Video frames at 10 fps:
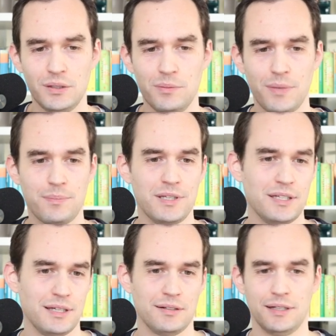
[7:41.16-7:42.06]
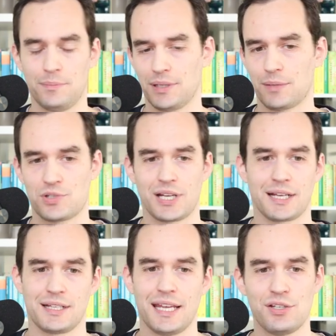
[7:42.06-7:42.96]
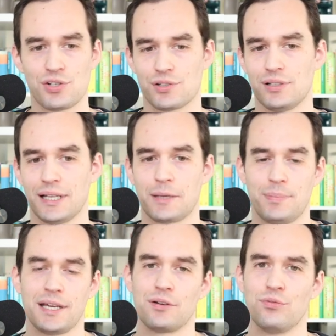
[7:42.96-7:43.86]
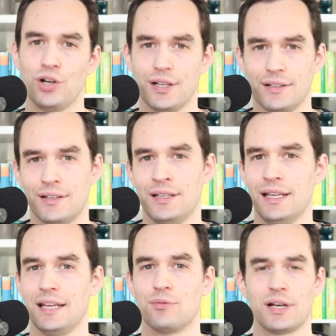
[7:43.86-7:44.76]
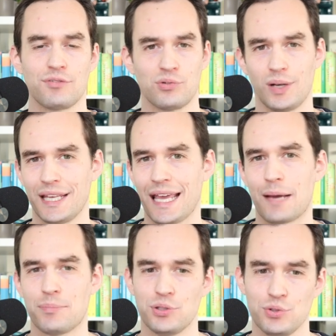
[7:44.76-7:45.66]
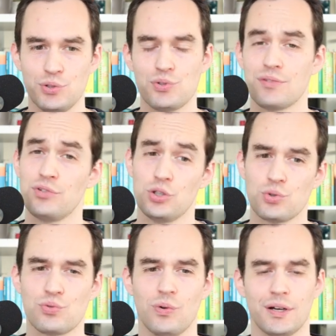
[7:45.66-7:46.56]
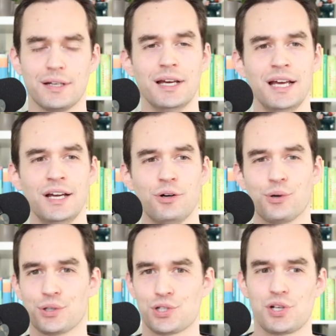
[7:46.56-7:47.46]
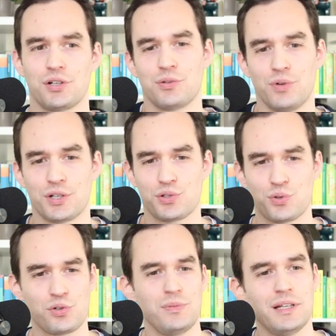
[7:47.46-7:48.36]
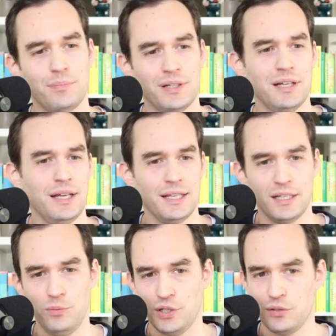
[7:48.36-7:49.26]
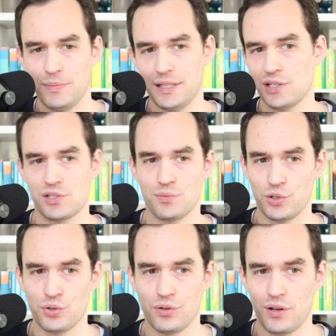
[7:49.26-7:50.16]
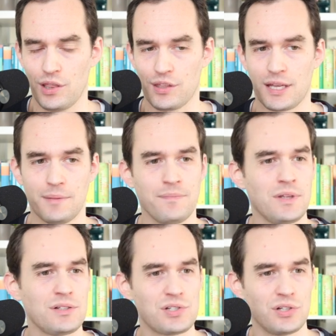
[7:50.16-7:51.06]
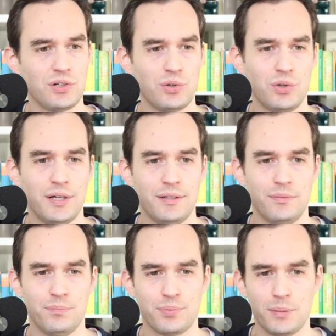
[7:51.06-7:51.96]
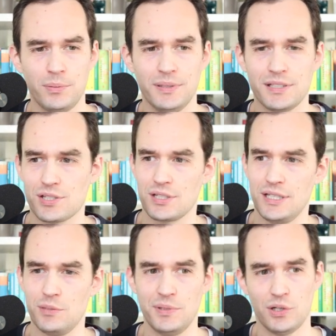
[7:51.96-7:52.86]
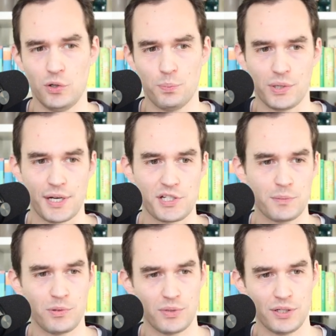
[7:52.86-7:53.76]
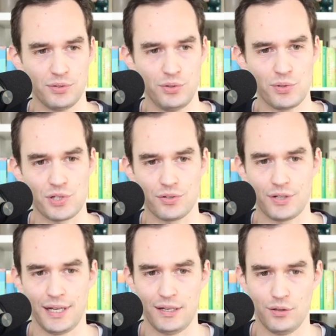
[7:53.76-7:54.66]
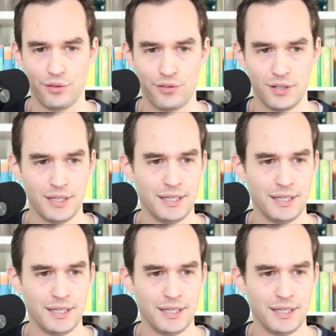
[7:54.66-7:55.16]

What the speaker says: maybe it becomes second nature to like pick a run in whatever running app you use, if you use one, or to share your run on social media. But like, we could make this a recurring thing. So probably doesn't need to be a whole project, but what I'll do is under health,